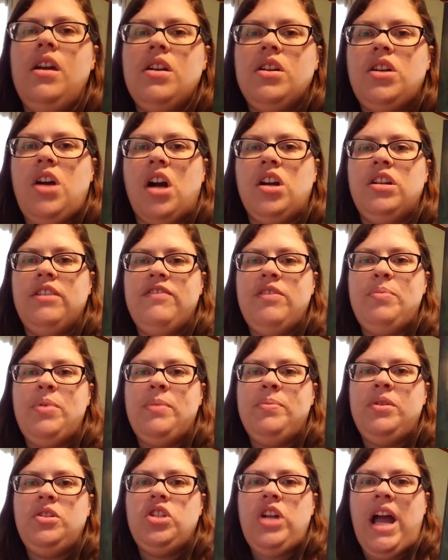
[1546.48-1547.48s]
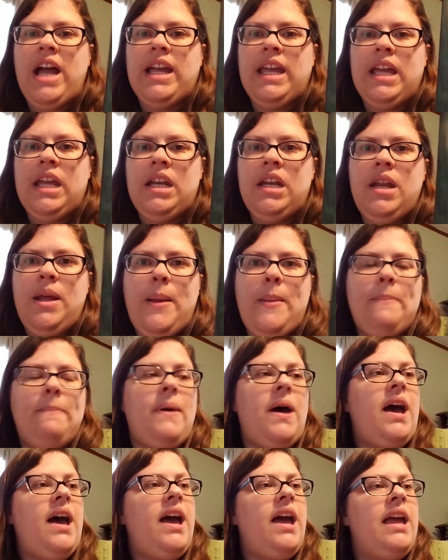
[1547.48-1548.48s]
Garden of the Purple Dragon
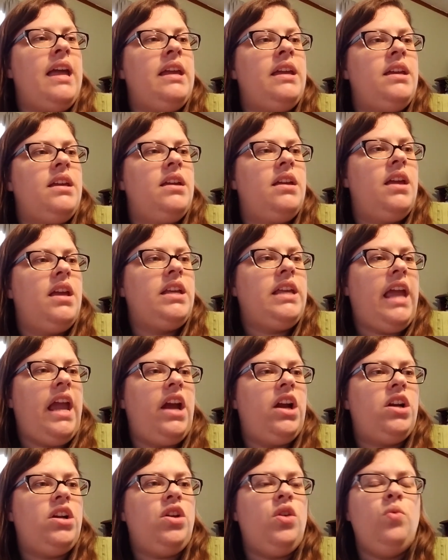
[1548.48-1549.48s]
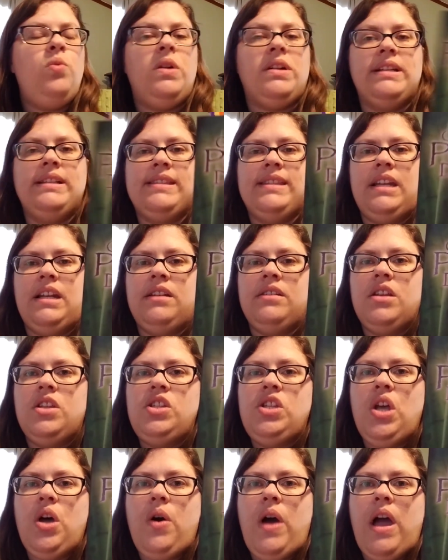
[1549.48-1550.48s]
by Carol Wilkinson.
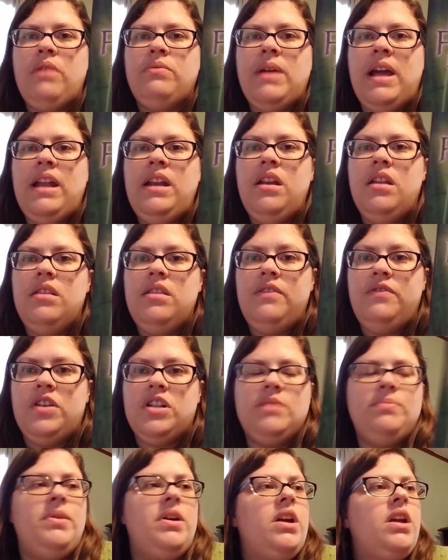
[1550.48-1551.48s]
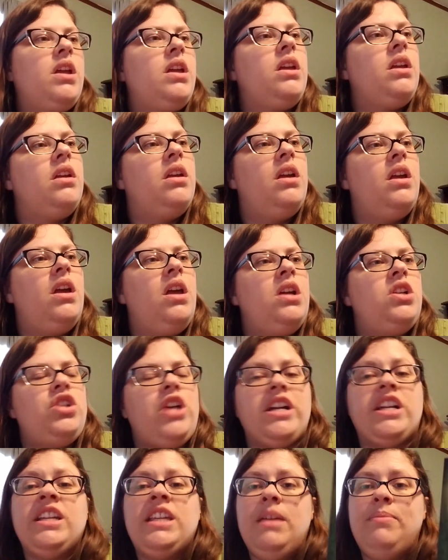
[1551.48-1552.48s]
So I read the first book,
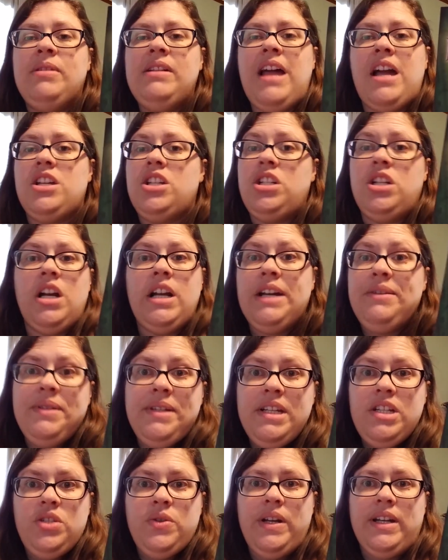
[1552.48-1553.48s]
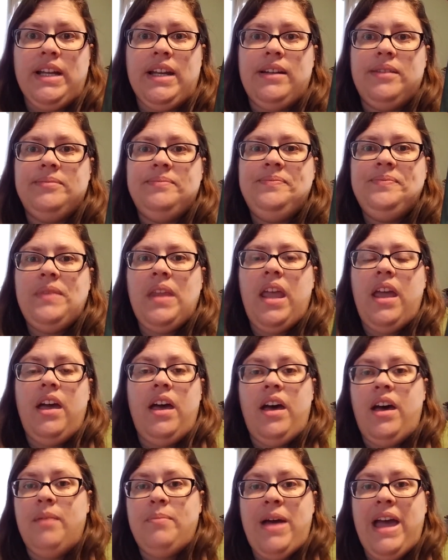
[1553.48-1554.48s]
Dragon Keeper, last year, and I really enjoyed it.
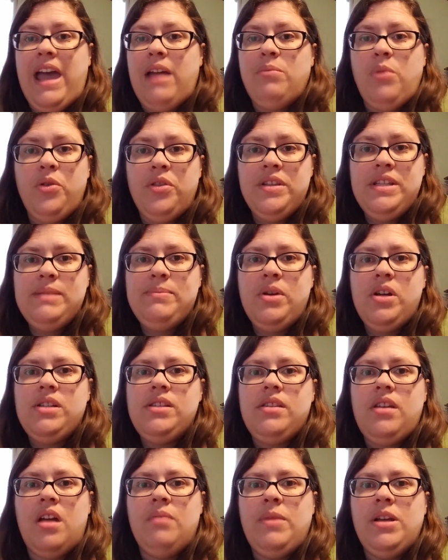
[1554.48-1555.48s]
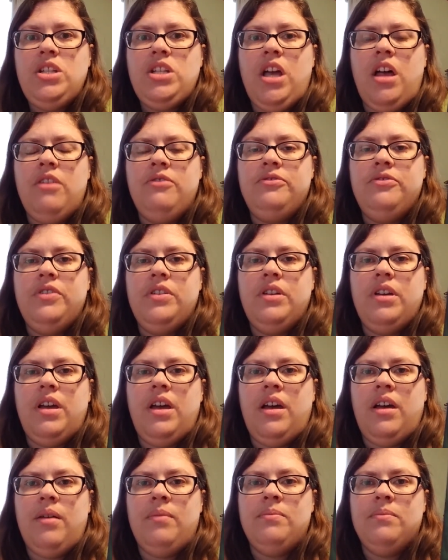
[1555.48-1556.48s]
I had both of these books on my shelf.
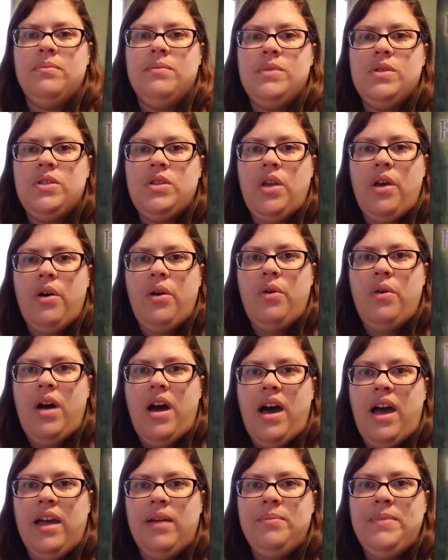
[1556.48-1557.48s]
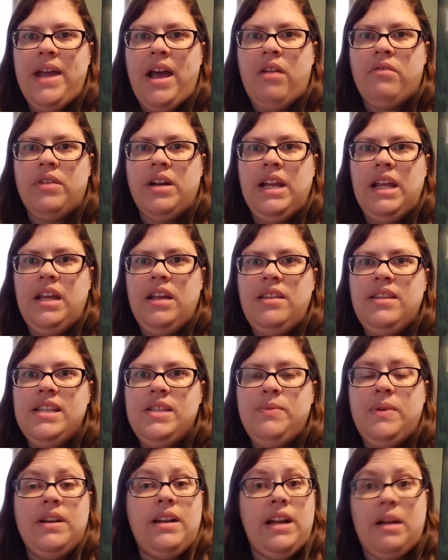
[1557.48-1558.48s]
So I'm now reading
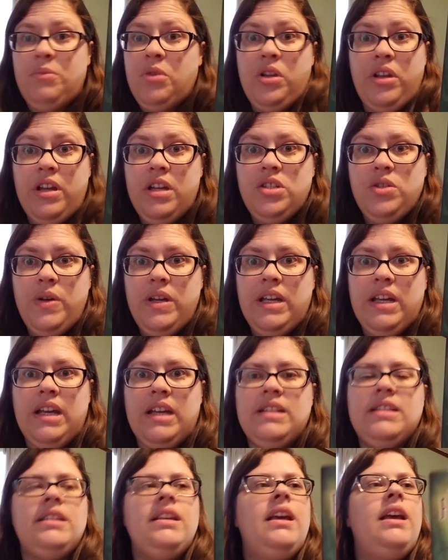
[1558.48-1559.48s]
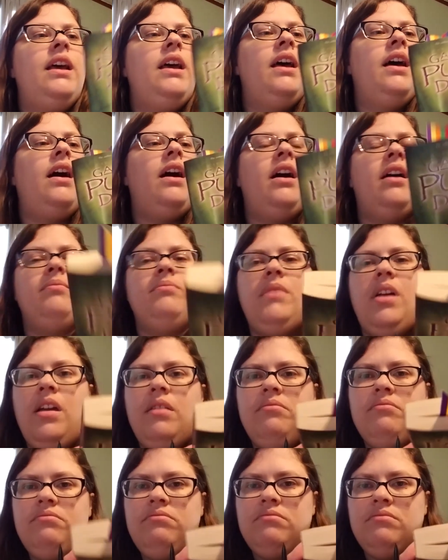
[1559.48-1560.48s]
this one, and I'm really enjoying it.
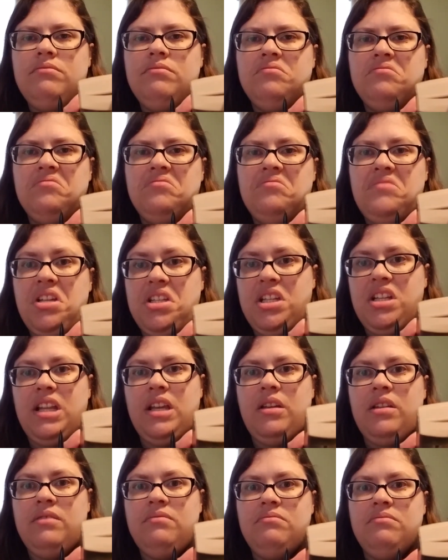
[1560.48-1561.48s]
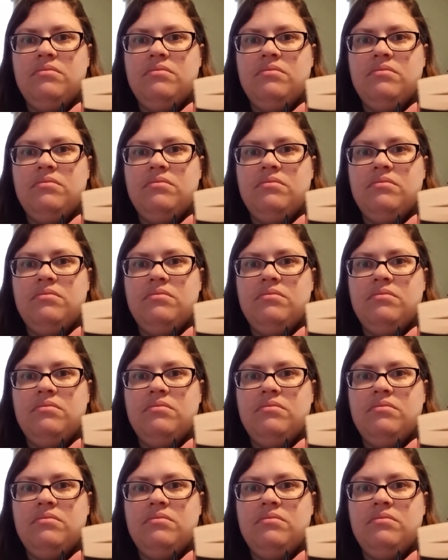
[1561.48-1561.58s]
I'm decently